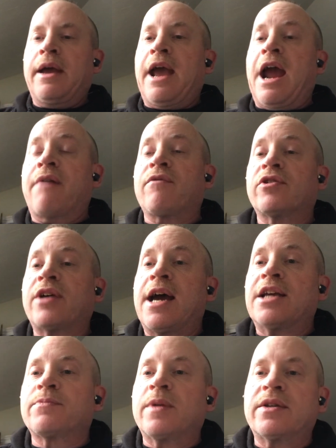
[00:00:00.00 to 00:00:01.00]

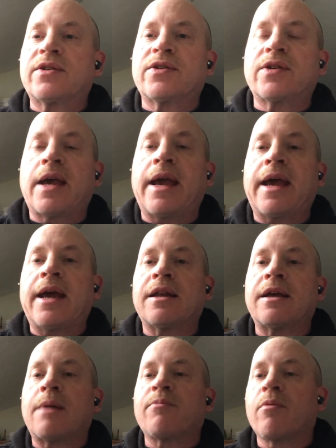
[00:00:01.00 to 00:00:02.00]
advertisements
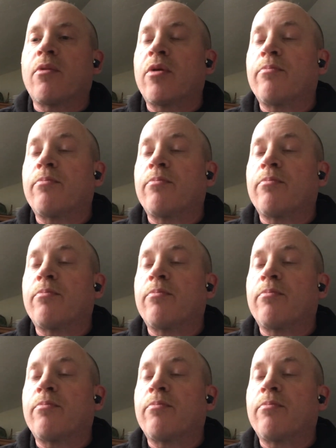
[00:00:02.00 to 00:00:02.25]
and uh, pr